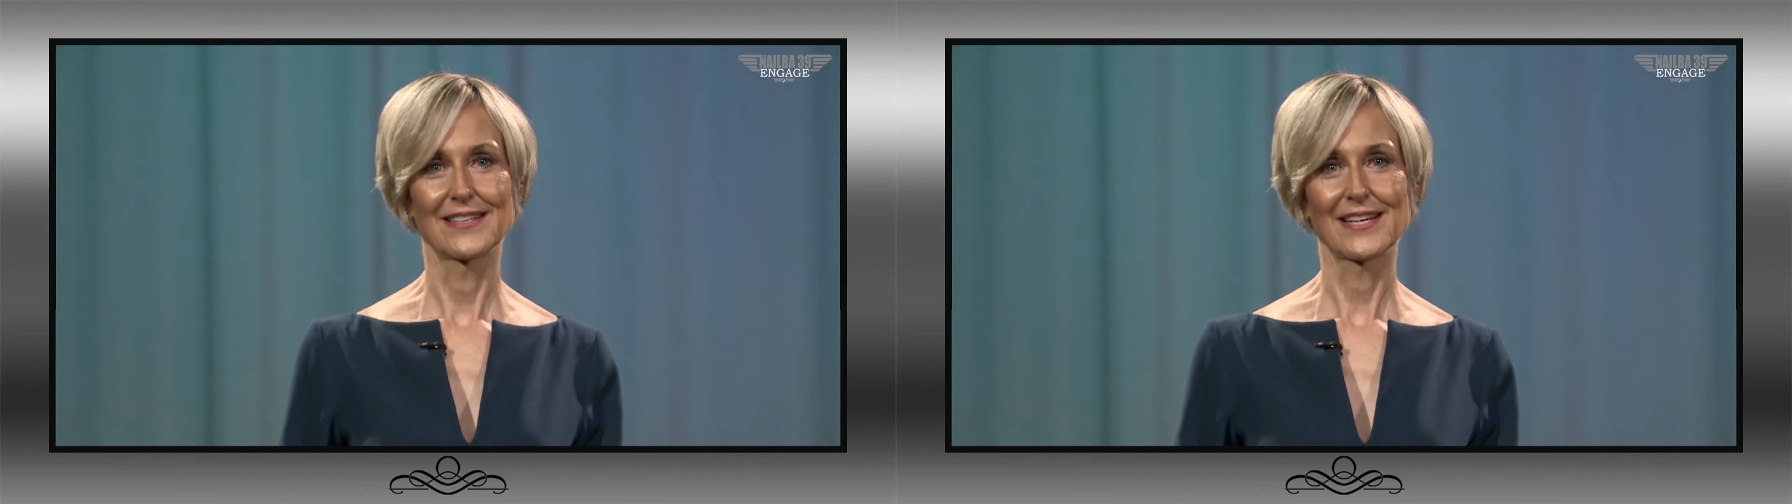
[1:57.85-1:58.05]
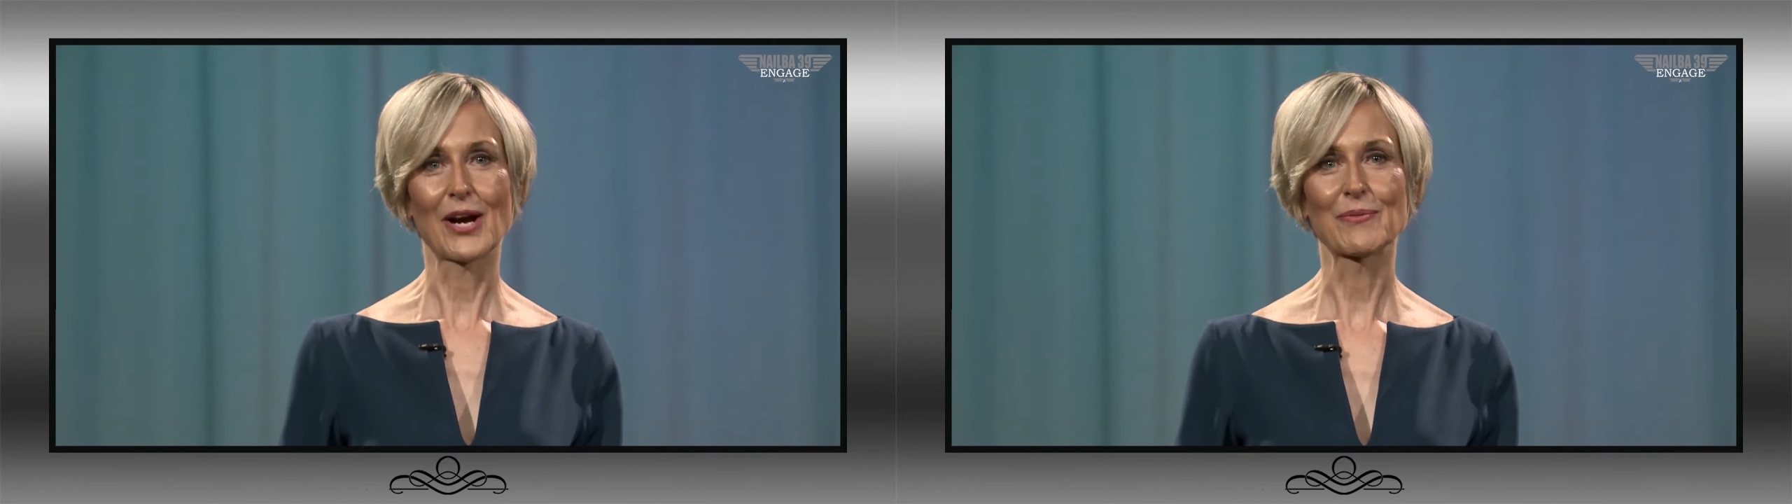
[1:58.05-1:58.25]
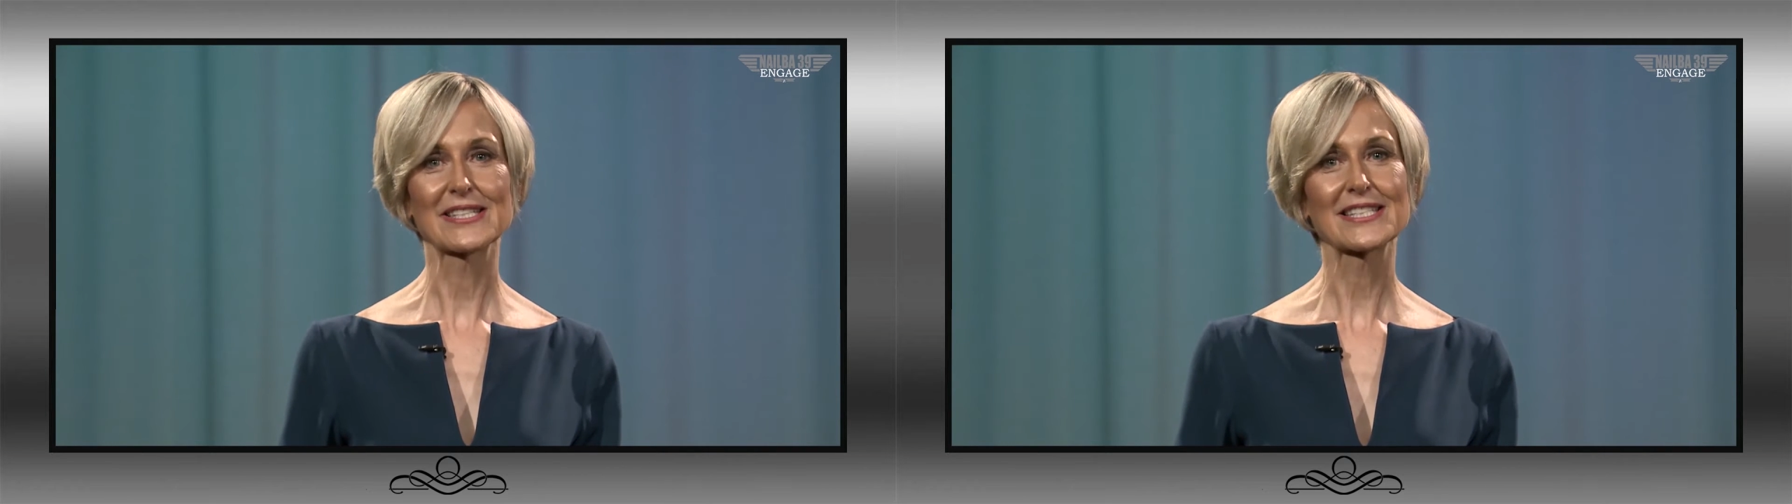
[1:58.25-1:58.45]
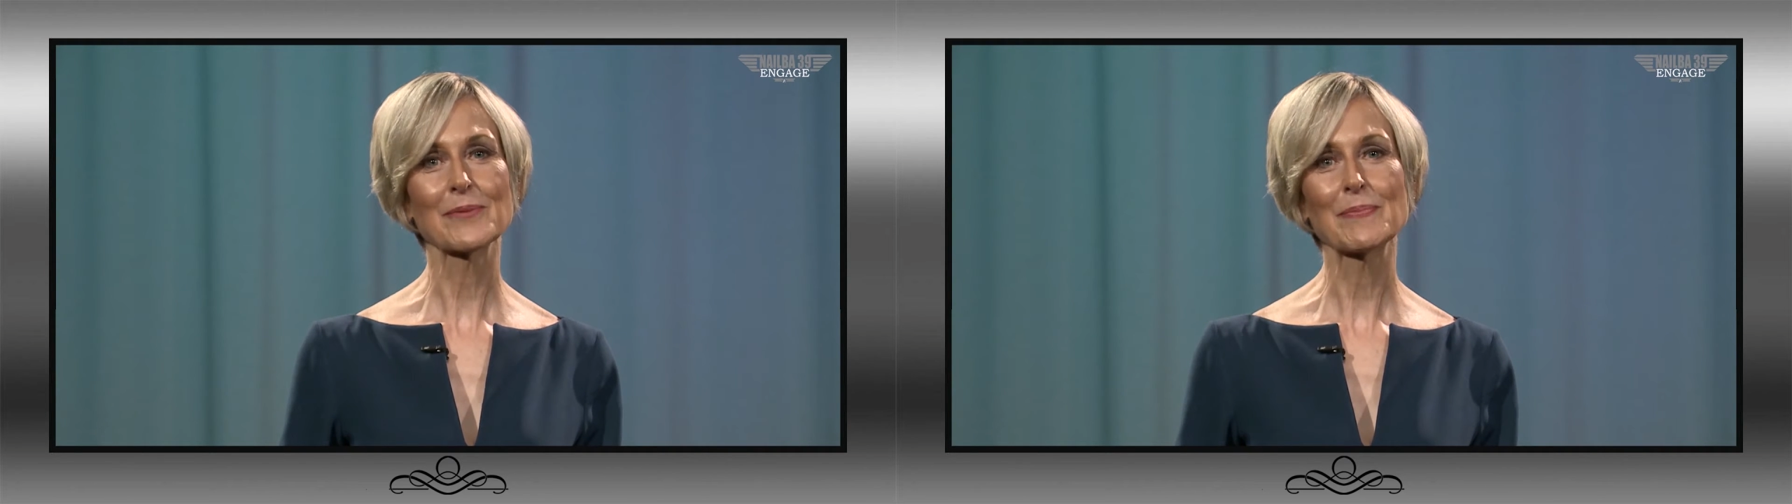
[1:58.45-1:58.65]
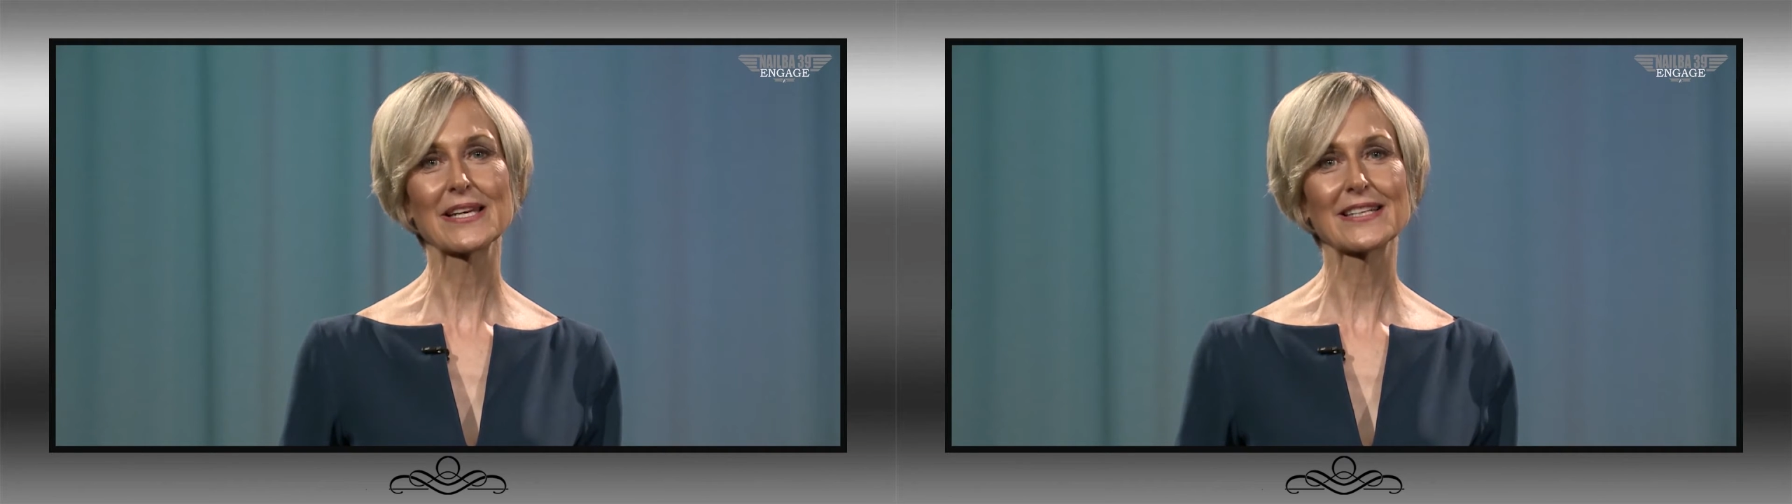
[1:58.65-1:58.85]
Our
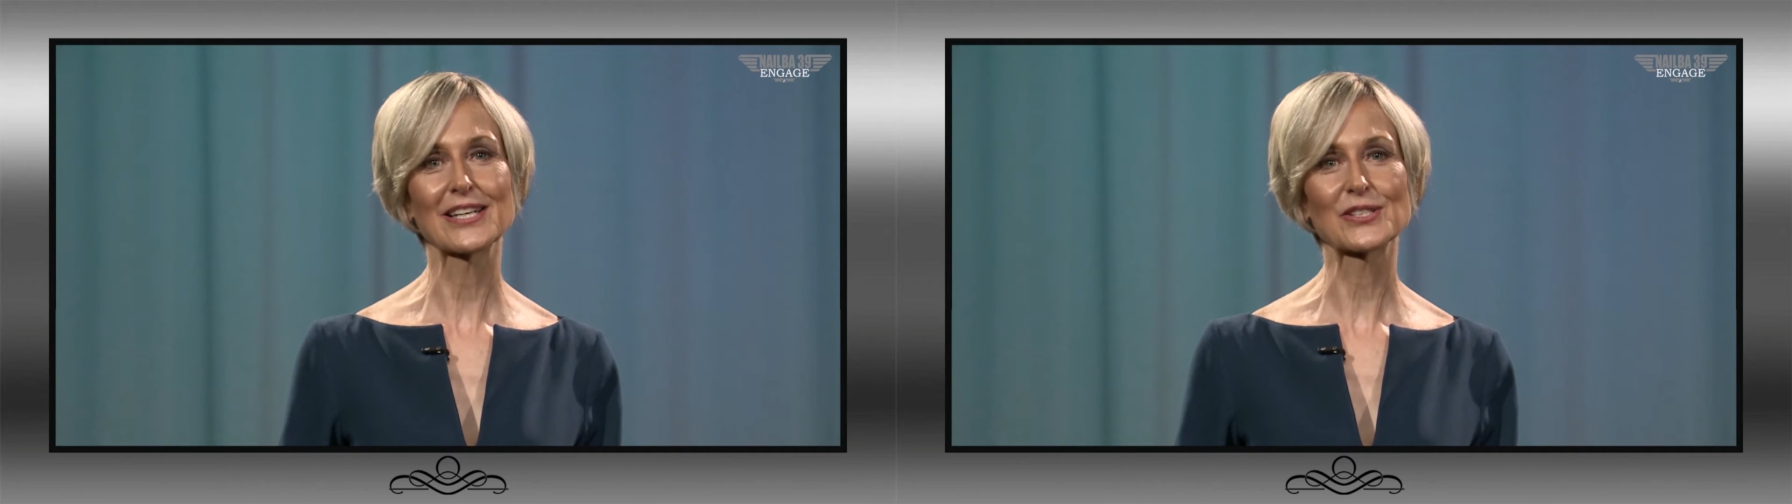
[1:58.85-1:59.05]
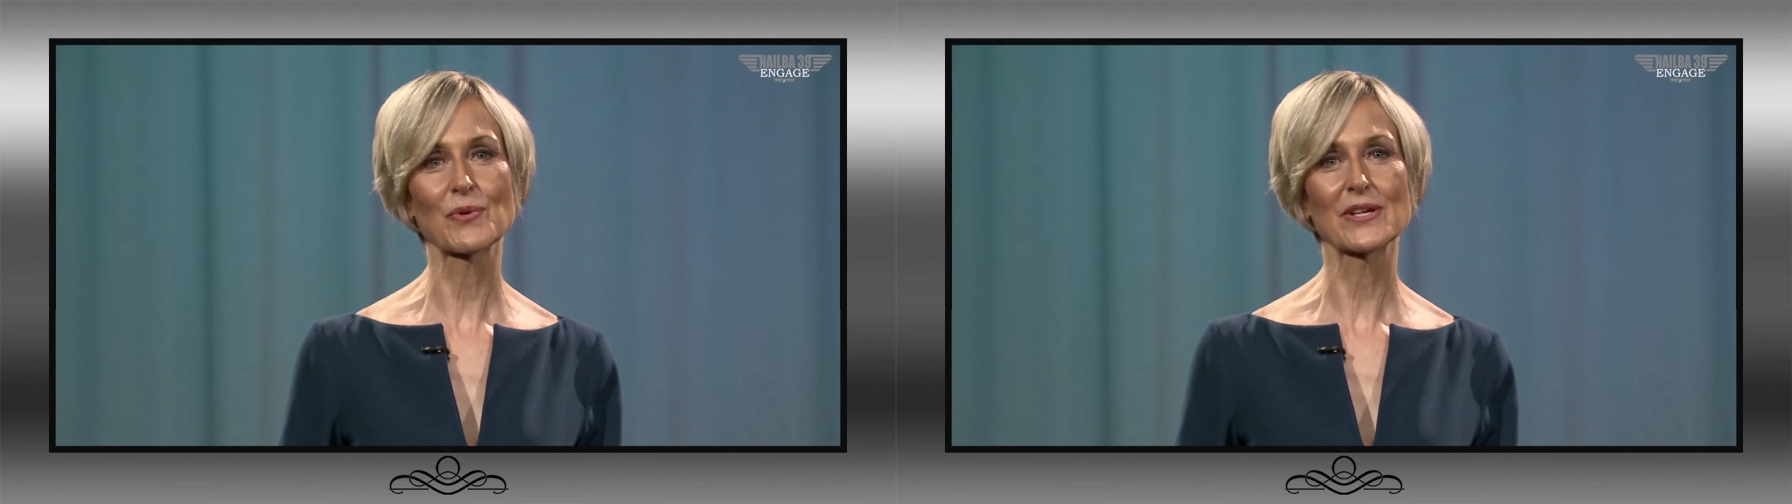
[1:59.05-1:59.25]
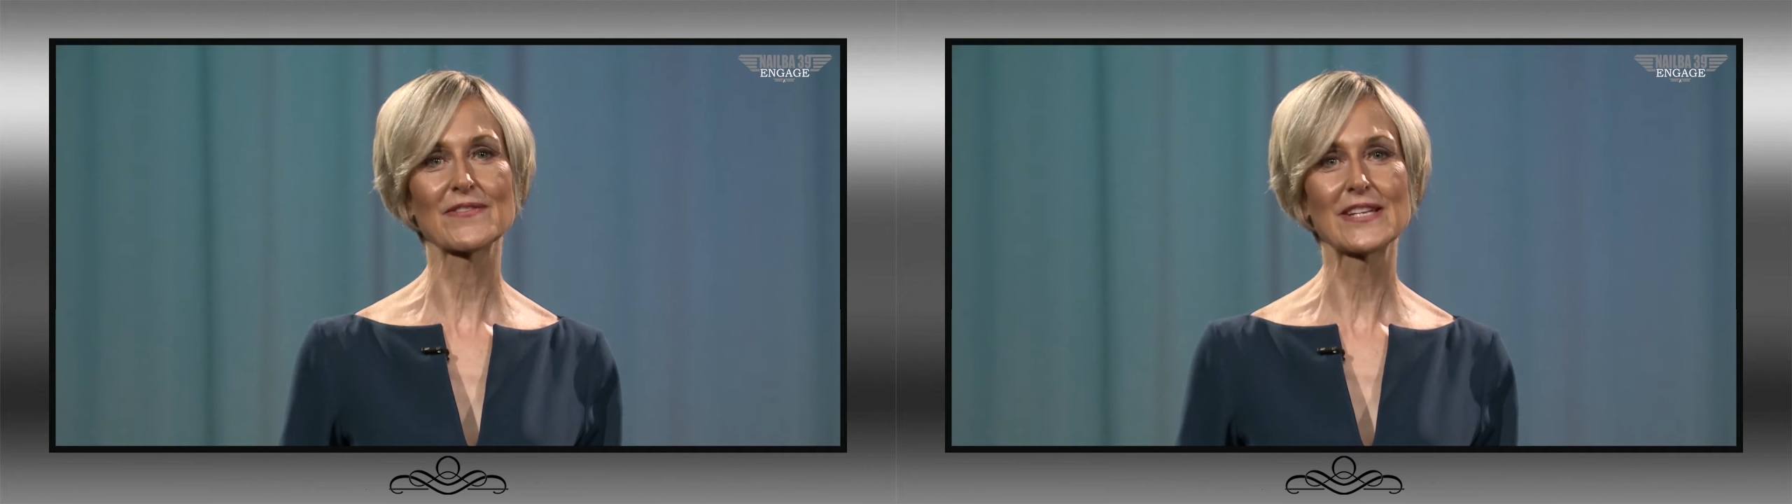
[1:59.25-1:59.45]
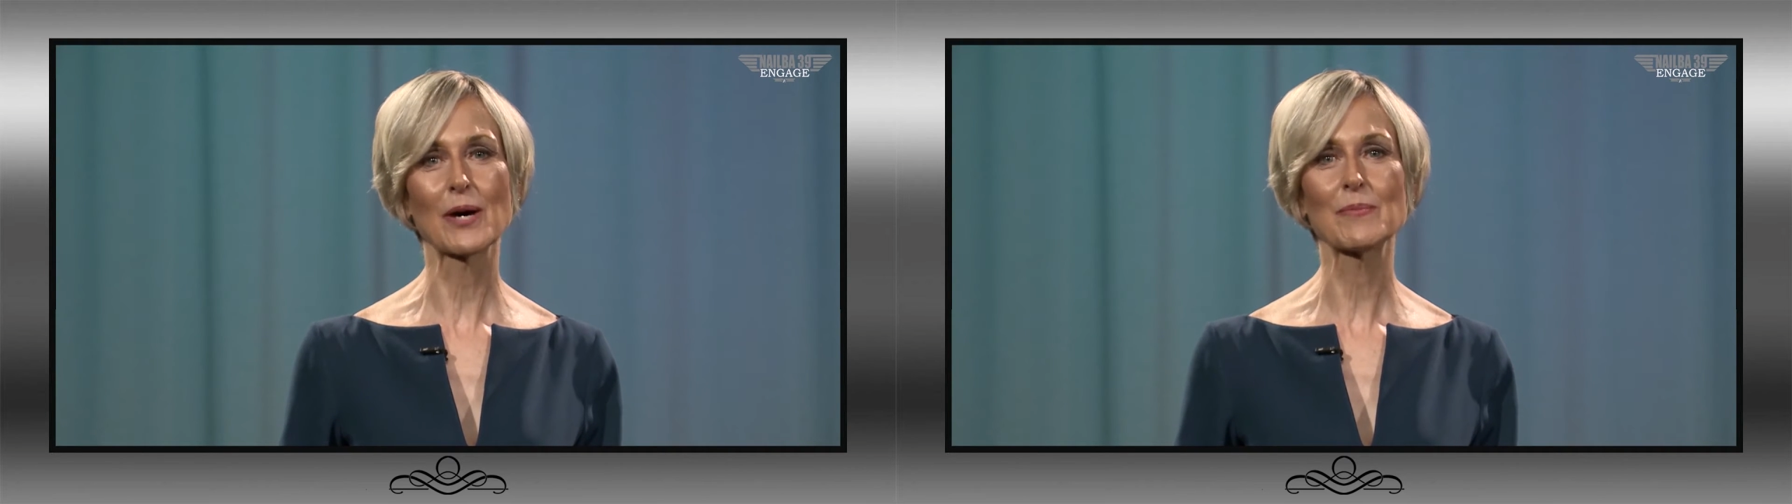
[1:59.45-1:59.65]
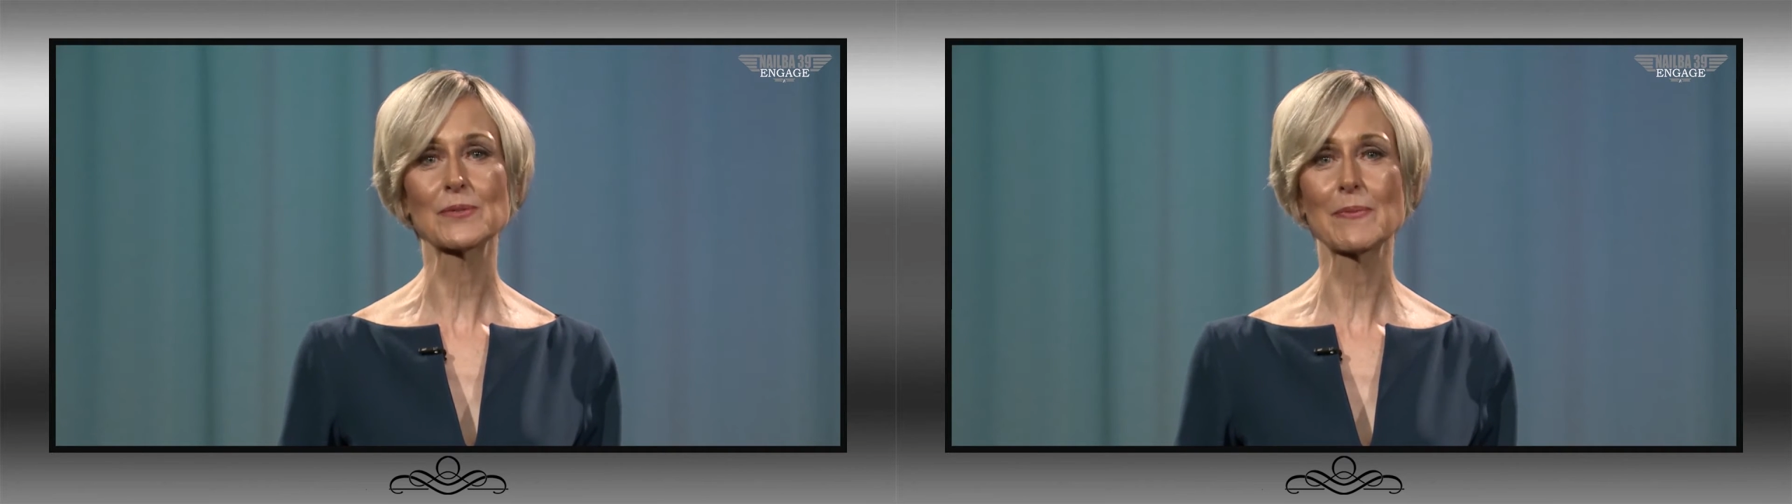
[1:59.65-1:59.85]
recipient is one of NAILBA's